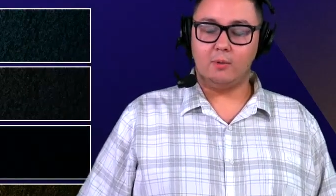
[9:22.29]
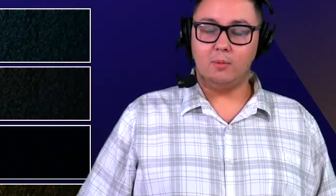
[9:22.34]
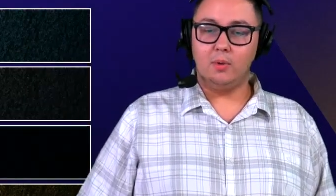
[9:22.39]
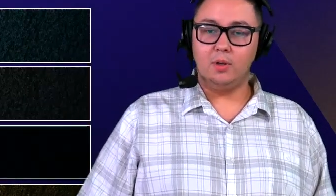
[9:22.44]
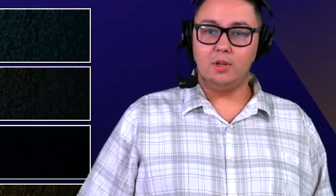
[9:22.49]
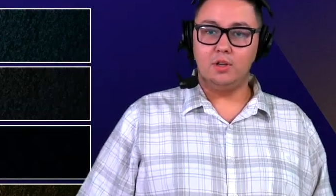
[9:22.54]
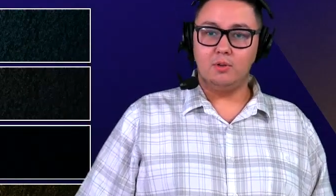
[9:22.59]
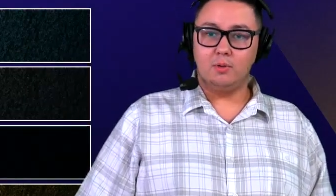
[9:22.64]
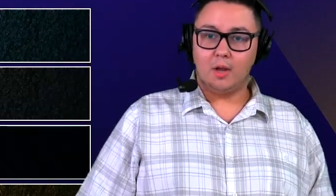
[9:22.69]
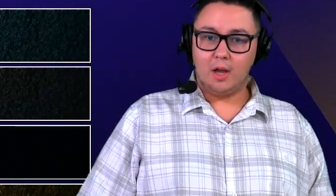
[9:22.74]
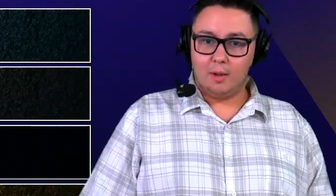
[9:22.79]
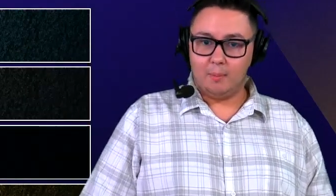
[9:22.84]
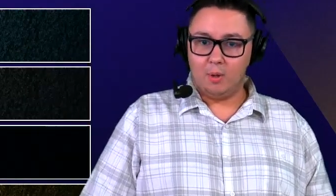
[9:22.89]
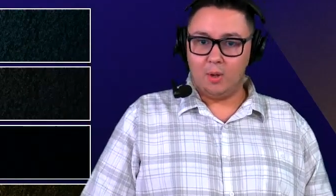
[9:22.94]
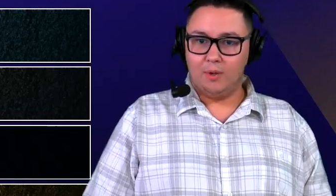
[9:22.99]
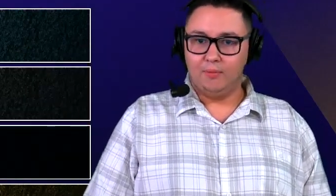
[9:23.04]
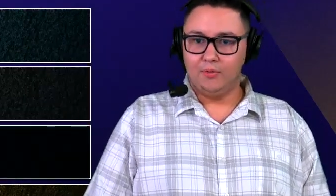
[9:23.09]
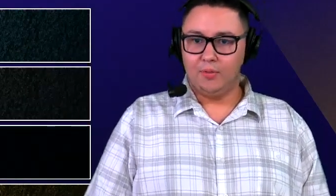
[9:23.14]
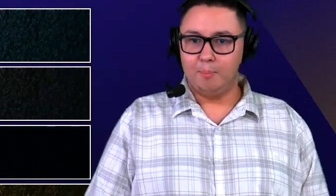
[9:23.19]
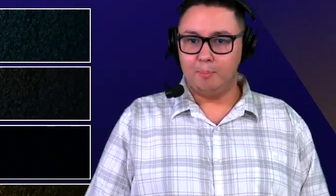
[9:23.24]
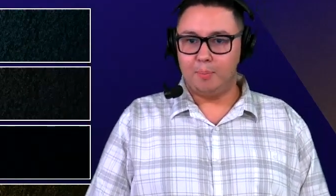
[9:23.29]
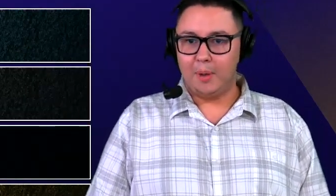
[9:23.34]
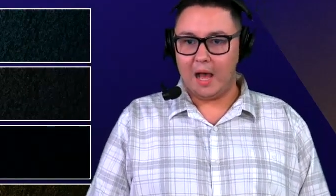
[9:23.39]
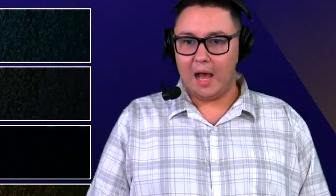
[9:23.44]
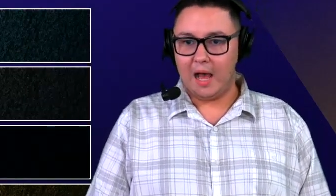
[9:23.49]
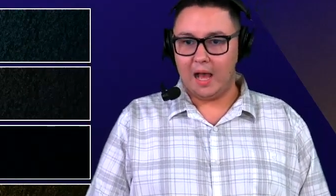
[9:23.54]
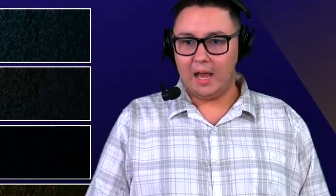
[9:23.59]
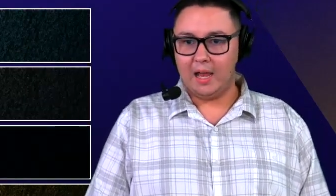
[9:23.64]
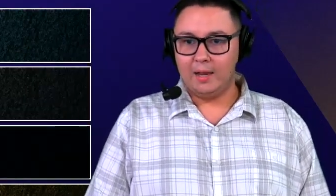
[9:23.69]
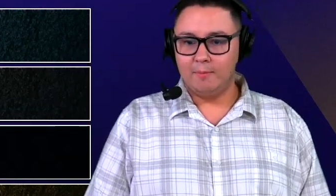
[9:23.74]
When you come off the
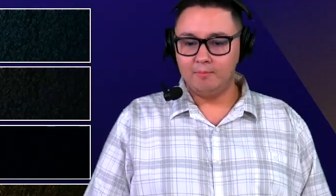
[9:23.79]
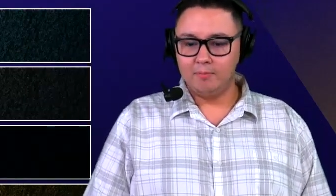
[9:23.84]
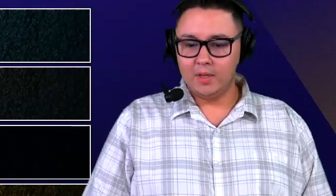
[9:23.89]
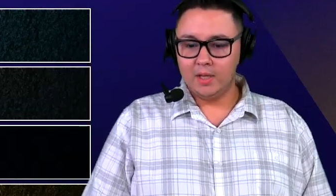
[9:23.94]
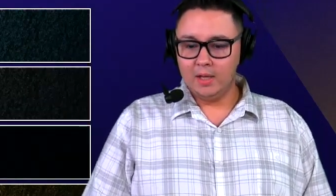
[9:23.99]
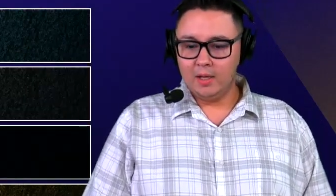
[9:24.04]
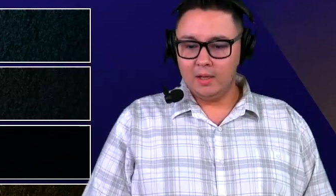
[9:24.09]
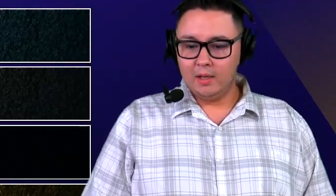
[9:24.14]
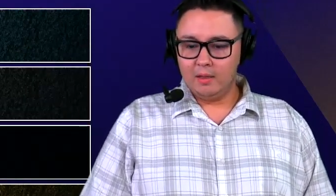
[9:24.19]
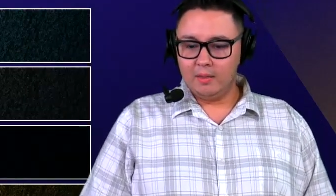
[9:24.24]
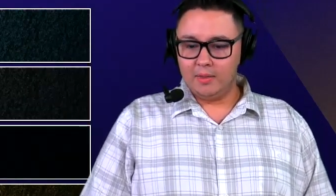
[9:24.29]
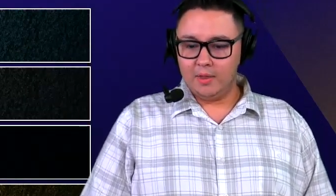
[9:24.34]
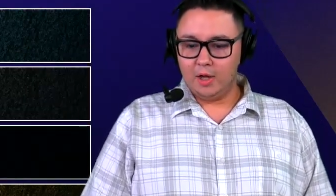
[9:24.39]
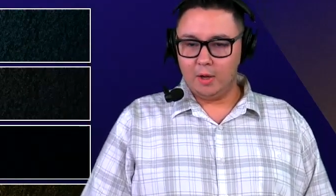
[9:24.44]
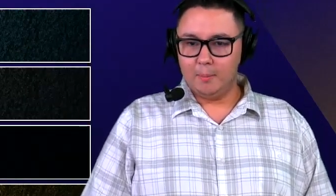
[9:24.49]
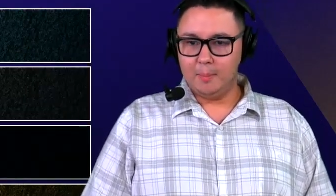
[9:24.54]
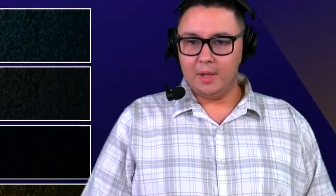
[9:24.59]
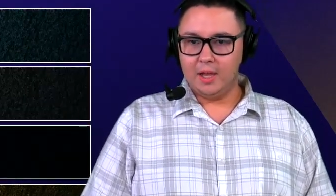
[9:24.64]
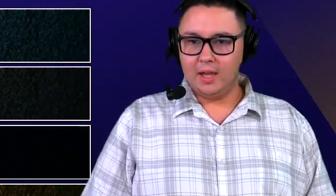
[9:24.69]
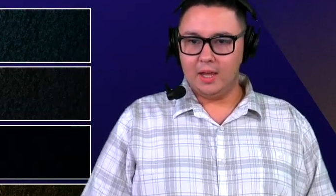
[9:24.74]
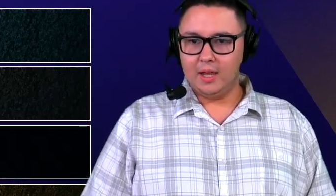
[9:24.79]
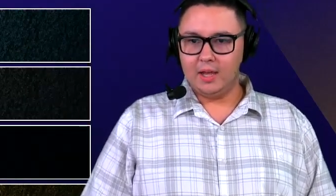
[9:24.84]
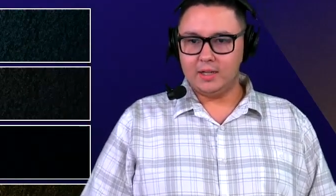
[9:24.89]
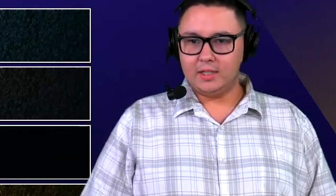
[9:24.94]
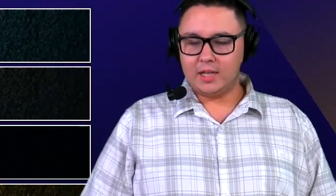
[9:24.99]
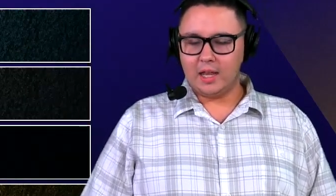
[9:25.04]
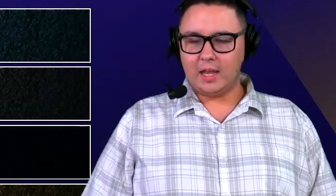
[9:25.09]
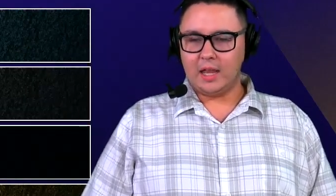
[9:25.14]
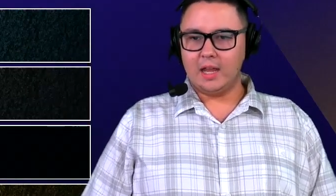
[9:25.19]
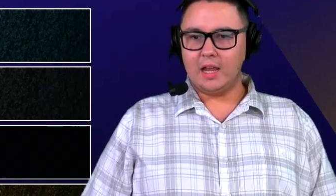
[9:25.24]
bye, they'll be
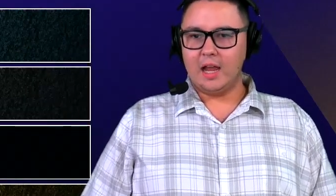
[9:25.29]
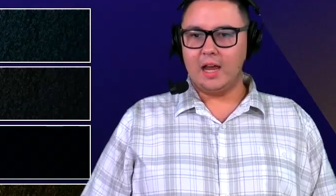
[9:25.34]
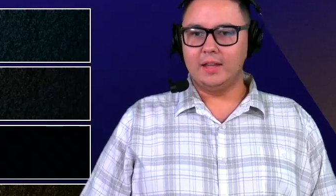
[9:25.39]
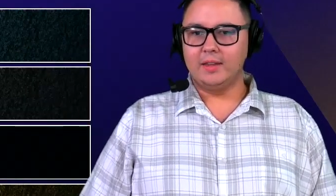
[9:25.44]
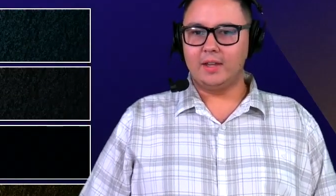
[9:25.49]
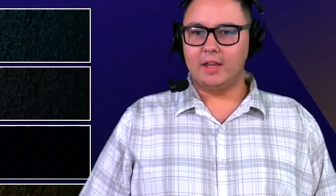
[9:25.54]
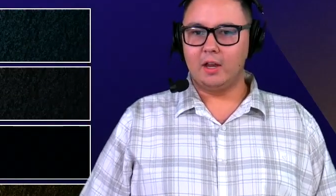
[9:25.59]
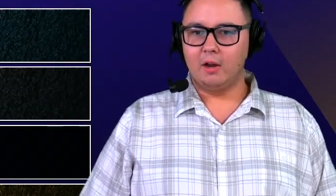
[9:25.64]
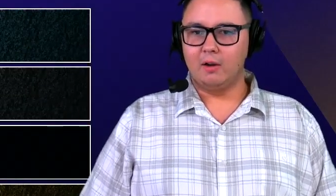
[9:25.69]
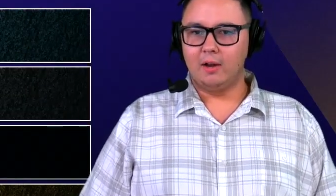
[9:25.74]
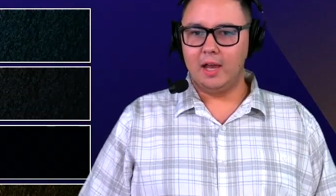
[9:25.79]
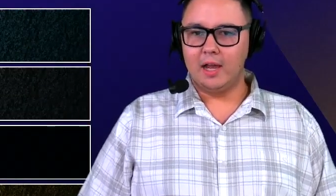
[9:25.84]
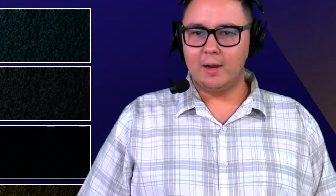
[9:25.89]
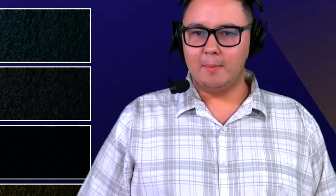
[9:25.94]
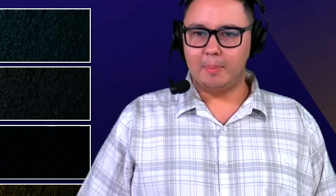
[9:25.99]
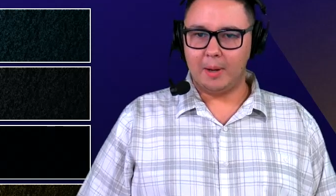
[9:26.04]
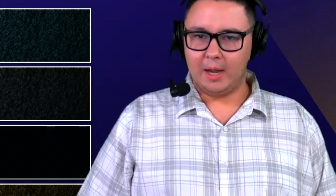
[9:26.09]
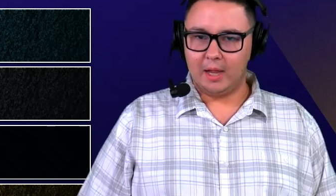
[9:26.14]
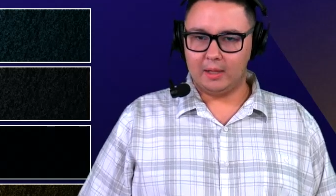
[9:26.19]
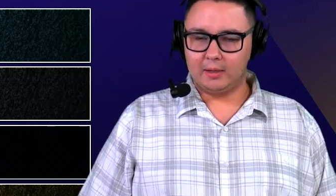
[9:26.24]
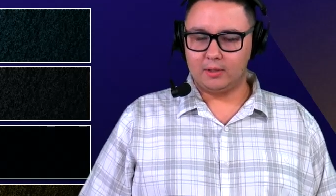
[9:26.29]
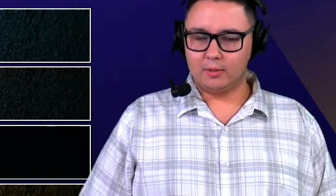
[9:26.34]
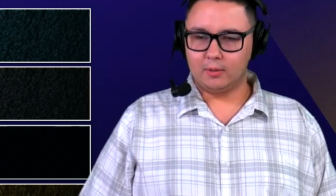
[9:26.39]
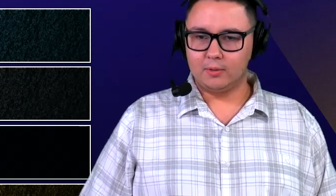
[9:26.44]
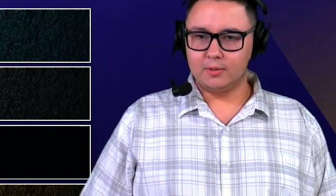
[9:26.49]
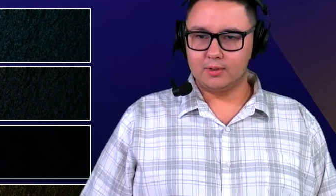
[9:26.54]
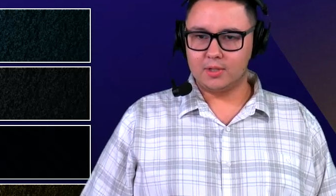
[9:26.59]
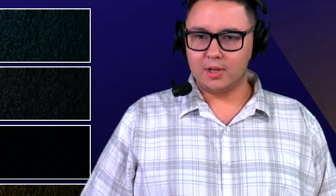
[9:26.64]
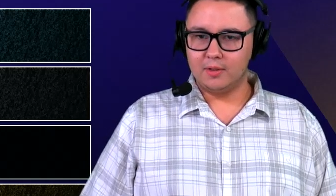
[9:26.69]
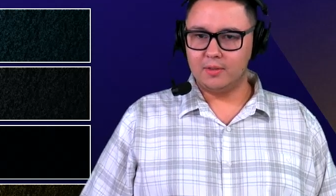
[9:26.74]
taking on the Carolina
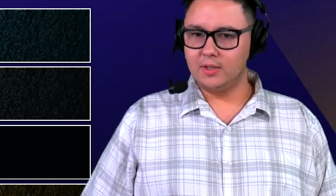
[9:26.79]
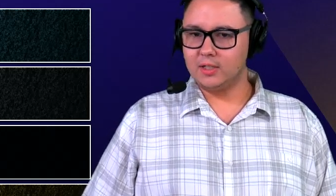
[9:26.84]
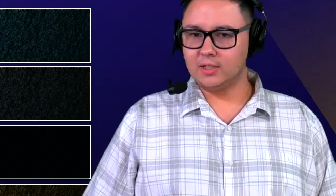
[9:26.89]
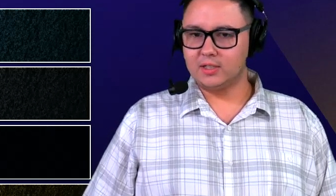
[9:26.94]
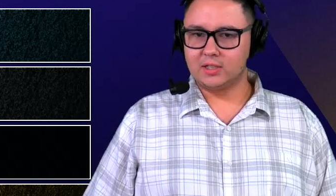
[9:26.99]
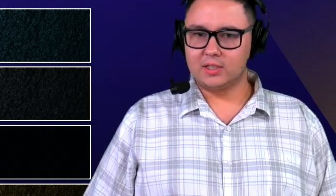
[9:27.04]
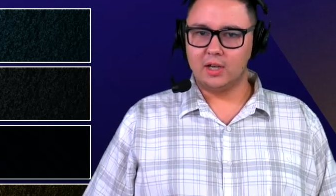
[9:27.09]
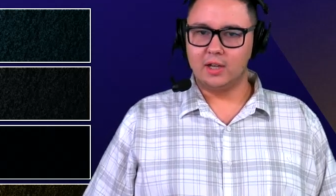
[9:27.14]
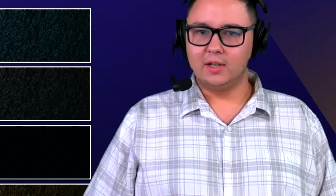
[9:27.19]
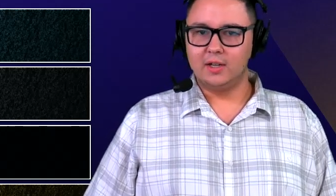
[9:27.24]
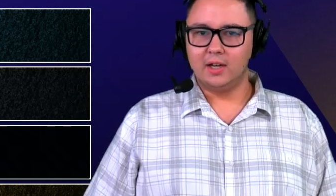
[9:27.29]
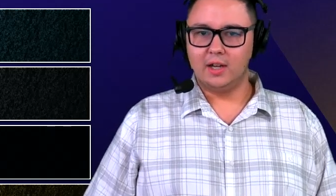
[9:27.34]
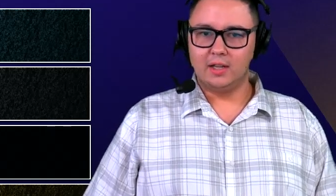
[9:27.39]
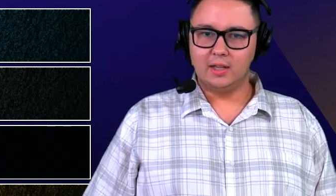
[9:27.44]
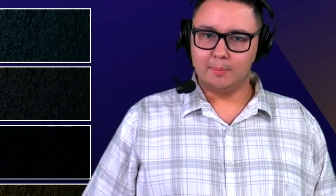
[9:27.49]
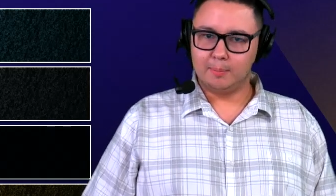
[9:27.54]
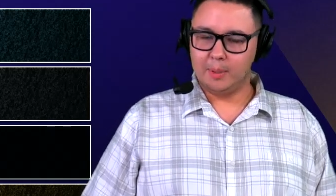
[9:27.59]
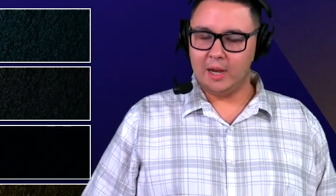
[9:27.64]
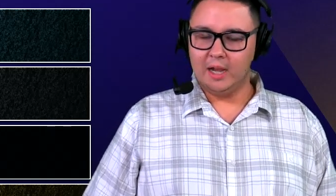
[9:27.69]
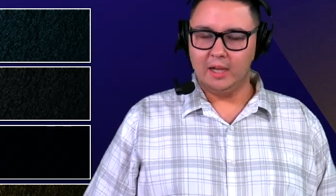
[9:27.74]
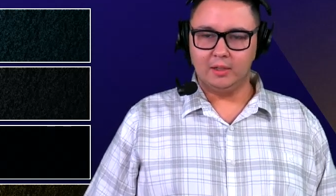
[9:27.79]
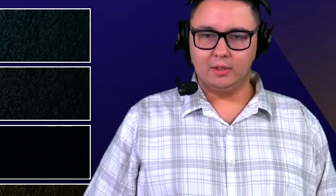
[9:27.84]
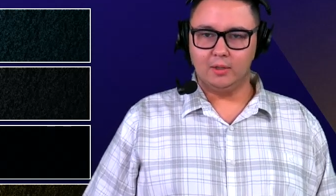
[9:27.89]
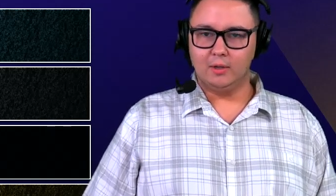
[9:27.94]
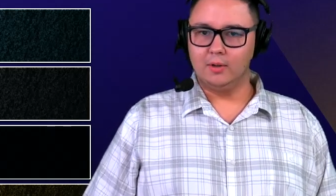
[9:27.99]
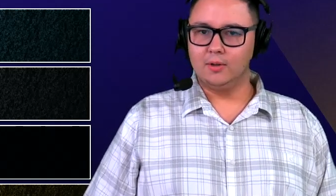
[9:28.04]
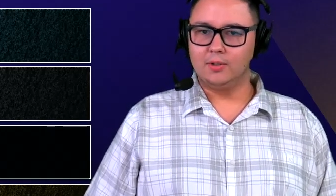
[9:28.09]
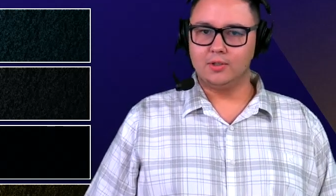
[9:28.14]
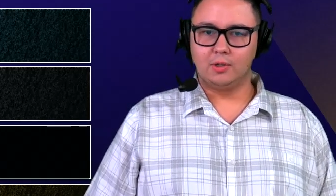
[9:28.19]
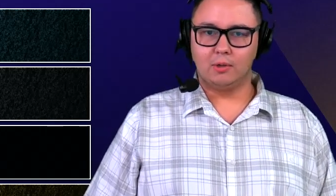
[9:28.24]
Panthers this Sunday. The
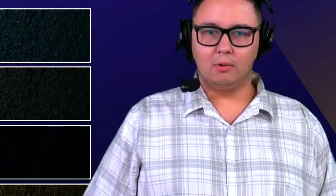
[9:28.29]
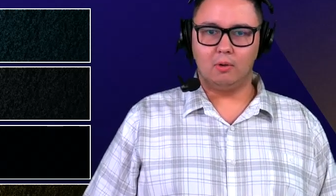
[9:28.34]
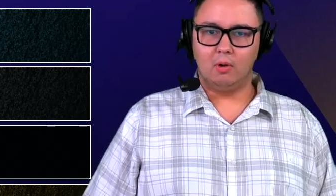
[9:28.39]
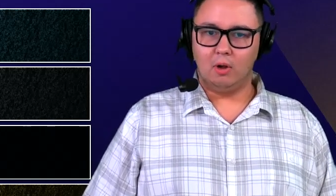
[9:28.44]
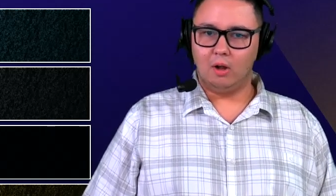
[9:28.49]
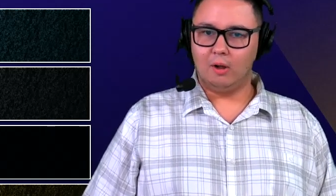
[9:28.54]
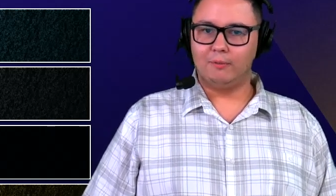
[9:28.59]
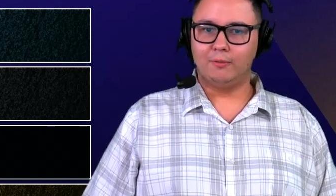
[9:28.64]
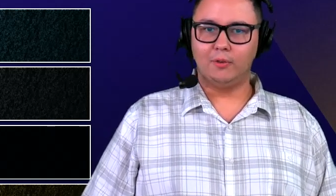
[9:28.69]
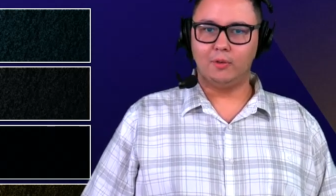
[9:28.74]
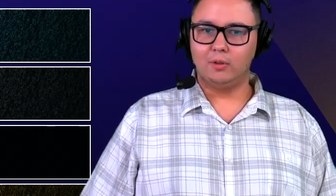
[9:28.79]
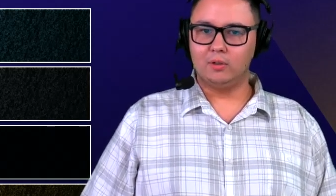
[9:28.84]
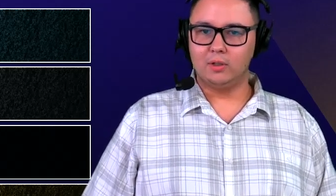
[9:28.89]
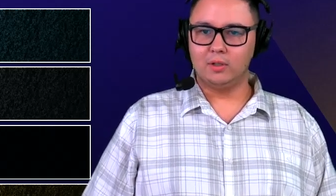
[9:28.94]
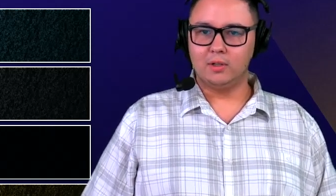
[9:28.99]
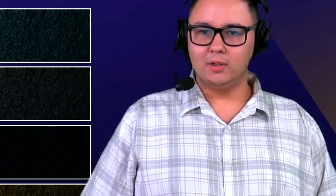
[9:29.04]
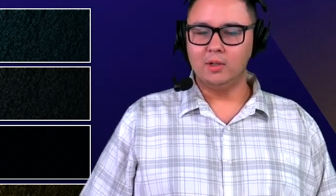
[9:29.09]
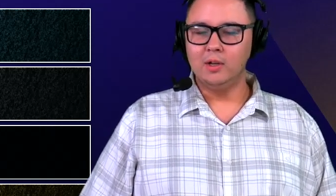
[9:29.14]
Panthers are awful, and